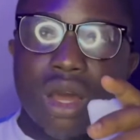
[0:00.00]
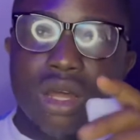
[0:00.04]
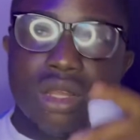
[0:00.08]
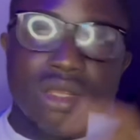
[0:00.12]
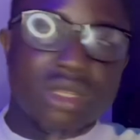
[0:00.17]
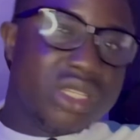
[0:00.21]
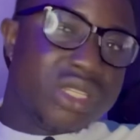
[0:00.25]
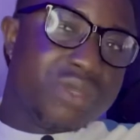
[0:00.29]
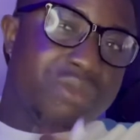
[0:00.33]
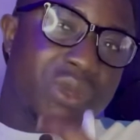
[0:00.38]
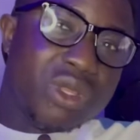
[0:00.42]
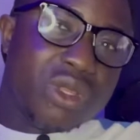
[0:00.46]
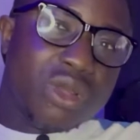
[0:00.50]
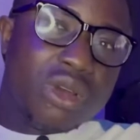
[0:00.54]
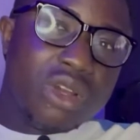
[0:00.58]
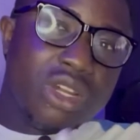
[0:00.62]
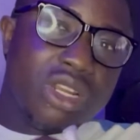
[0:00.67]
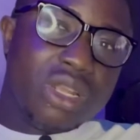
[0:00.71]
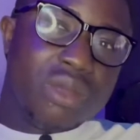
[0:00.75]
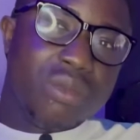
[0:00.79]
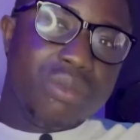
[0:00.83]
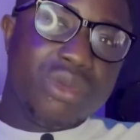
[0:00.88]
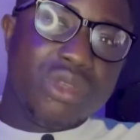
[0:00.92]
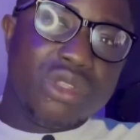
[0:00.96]
This may not
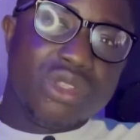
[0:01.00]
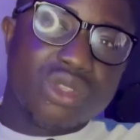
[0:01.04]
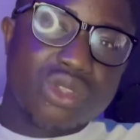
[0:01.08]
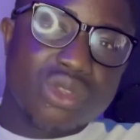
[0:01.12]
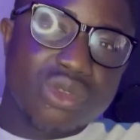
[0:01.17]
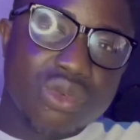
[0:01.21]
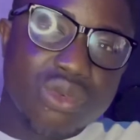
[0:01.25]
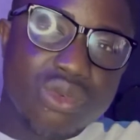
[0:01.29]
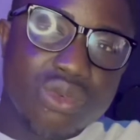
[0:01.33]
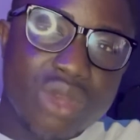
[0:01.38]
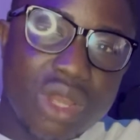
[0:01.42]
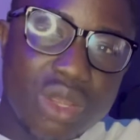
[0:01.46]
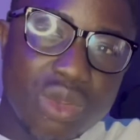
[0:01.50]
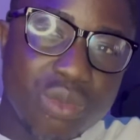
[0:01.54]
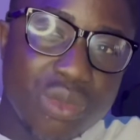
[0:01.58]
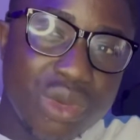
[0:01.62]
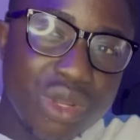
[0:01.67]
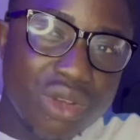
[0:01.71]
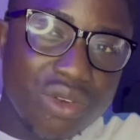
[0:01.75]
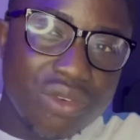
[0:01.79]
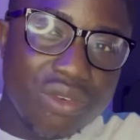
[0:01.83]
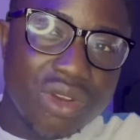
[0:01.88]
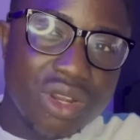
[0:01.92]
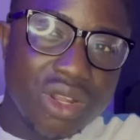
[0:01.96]
really be too, you may
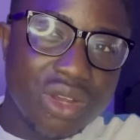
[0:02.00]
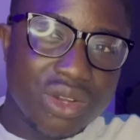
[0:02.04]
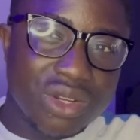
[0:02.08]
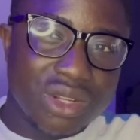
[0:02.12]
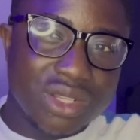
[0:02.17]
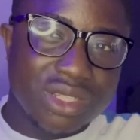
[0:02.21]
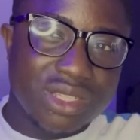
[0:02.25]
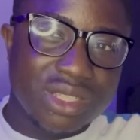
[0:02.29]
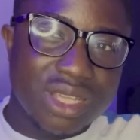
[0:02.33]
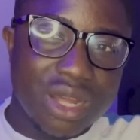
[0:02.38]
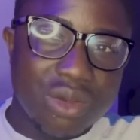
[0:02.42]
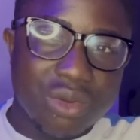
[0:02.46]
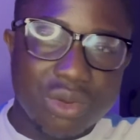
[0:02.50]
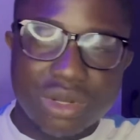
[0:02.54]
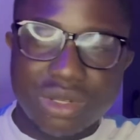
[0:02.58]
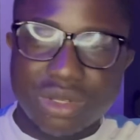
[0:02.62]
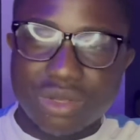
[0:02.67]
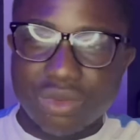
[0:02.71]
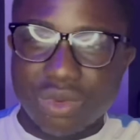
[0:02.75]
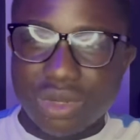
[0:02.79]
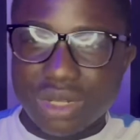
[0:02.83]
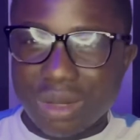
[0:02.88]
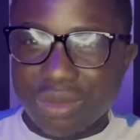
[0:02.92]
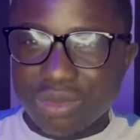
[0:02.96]
not really understand
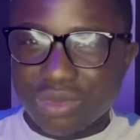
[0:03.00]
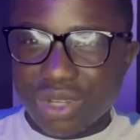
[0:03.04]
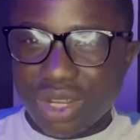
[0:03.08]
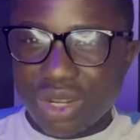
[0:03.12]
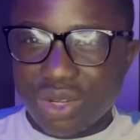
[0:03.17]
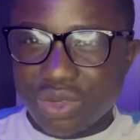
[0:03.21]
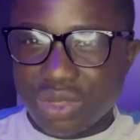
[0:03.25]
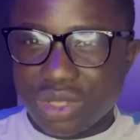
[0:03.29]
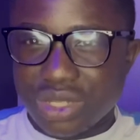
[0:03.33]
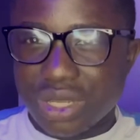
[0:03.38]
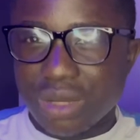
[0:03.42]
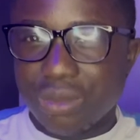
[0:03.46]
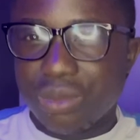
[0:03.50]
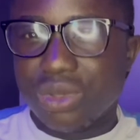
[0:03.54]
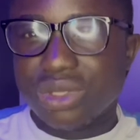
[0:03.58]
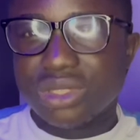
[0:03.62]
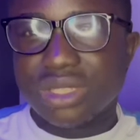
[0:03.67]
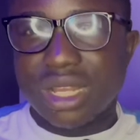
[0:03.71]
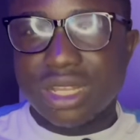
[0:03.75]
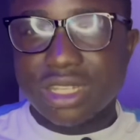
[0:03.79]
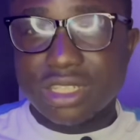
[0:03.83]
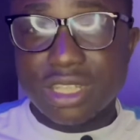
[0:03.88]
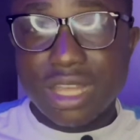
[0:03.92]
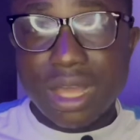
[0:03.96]
what I'm trying to say, but
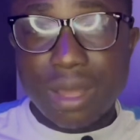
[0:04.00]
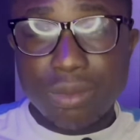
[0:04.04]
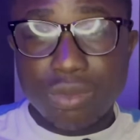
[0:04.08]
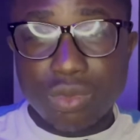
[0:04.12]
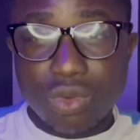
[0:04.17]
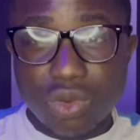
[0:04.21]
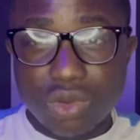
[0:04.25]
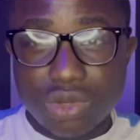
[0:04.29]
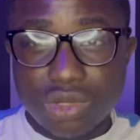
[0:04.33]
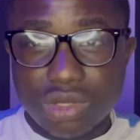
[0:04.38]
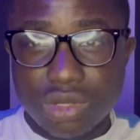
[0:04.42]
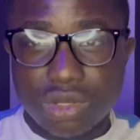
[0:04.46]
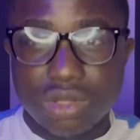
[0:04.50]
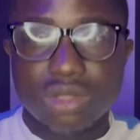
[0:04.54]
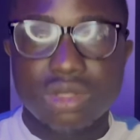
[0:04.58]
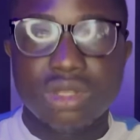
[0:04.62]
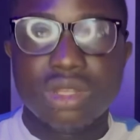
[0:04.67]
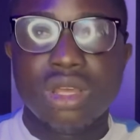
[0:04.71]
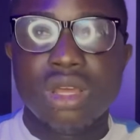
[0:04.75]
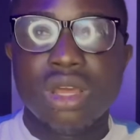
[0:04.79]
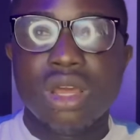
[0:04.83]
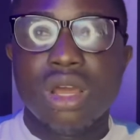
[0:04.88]
as time goes on,